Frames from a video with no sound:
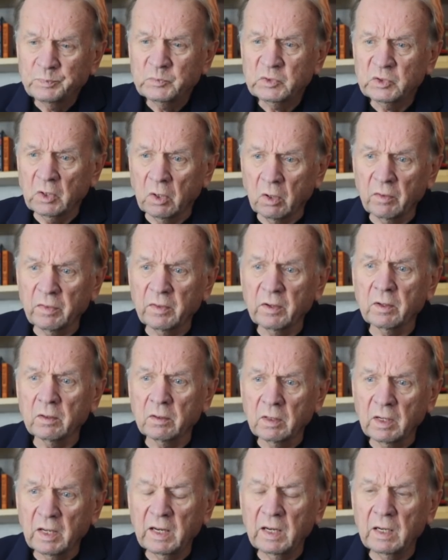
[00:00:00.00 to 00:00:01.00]
saw
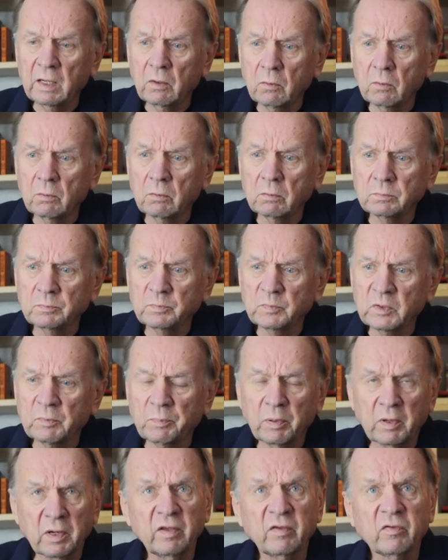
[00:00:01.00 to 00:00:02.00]
there laying
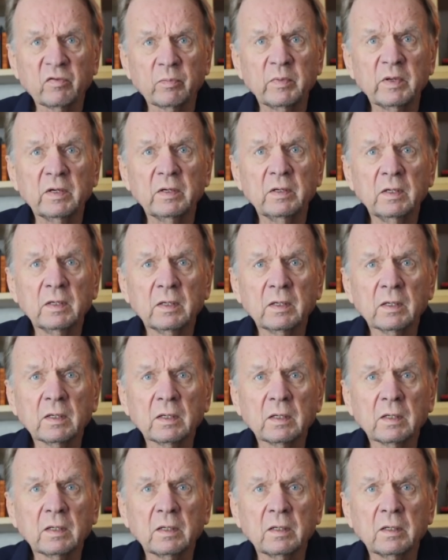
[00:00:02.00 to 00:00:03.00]
the policeman
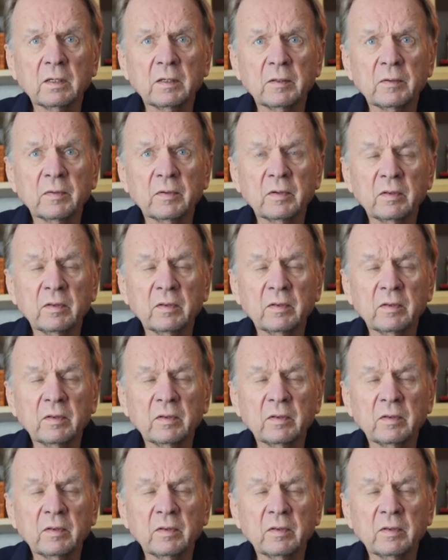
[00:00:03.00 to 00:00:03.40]
uh,